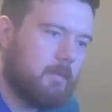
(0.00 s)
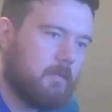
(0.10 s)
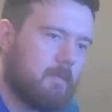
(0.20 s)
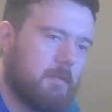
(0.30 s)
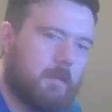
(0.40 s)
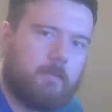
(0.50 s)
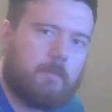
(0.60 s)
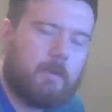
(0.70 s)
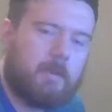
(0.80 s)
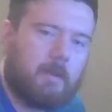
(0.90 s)
took
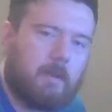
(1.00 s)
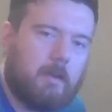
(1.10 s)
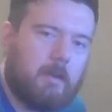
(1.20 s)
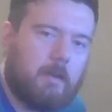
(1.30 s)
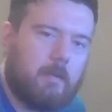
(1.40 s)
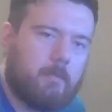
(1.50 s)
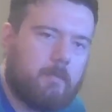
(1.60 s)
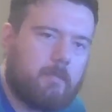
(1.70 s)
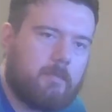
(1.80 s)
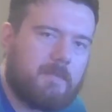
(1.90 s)
with their
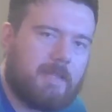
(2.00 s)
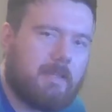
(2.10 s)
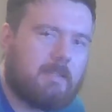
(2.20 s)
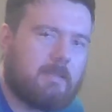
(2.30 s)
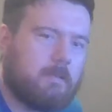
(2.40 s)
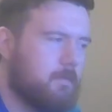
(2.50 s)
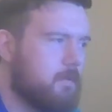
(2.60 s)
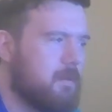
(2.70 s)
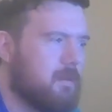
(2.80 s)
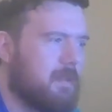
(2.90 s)
test
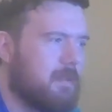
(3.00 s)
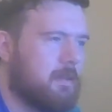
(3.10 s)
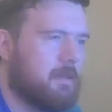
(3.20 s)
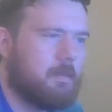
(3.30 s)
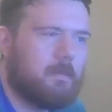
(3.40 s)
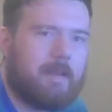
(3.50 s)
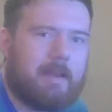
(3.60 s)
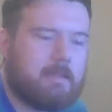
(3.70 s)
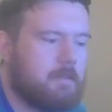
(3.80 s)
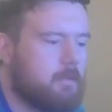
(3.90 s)
to get their
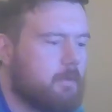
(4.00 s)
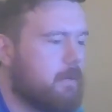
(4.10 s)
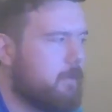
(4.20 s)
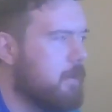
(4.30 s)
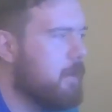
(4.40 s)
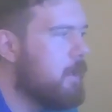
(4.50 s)
license or whatever.